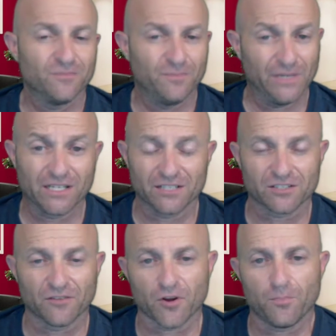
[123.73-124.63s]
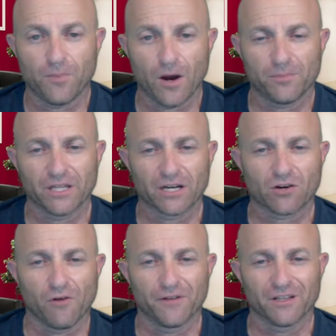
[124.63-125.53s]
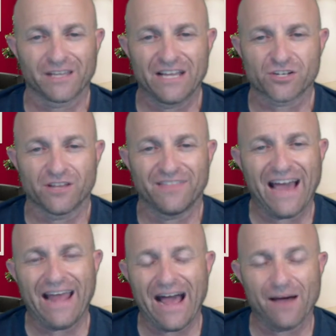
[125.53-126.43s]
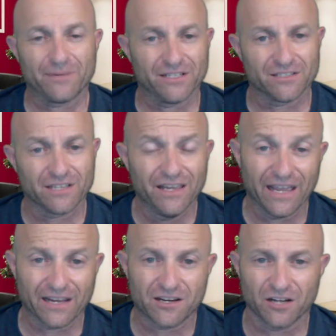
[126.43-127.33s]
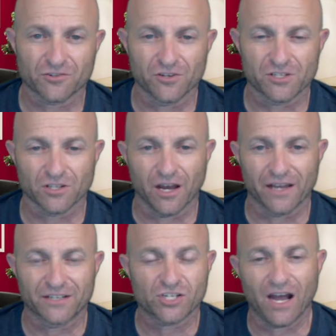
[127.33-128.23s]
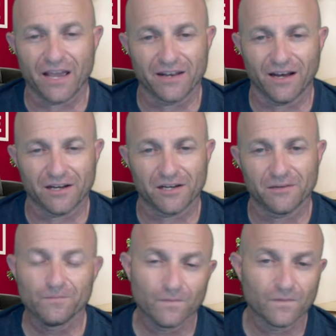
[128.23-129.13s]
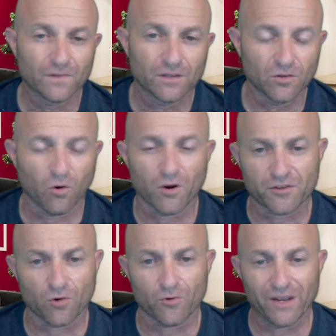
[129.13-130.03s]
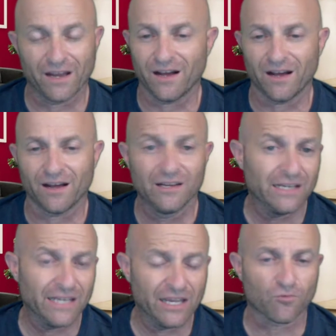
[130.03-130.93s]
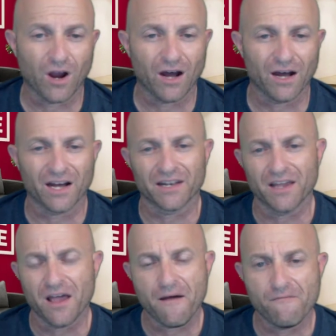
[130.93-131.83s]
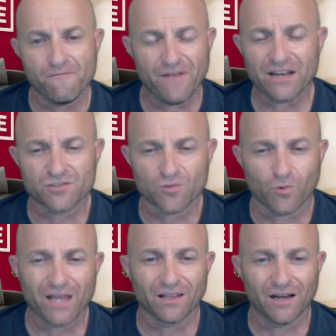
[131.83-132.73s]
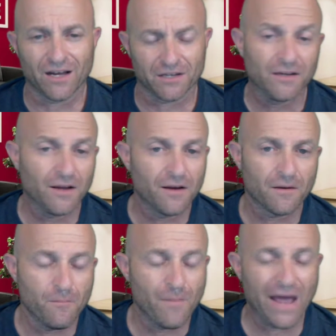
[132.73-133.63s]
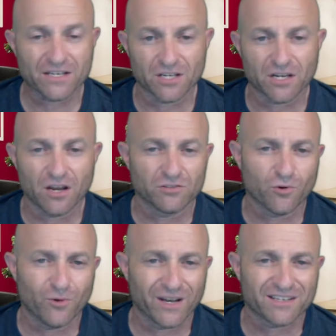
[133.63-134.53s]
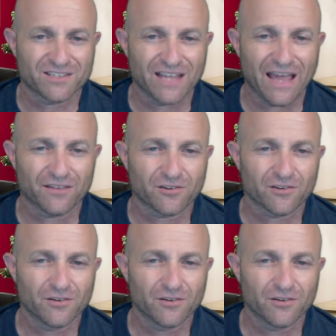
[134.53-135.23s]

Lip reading: because of their political affiliation? That happens in countries like China, North Korea, Iran, Venezuela, Mexico to an extent,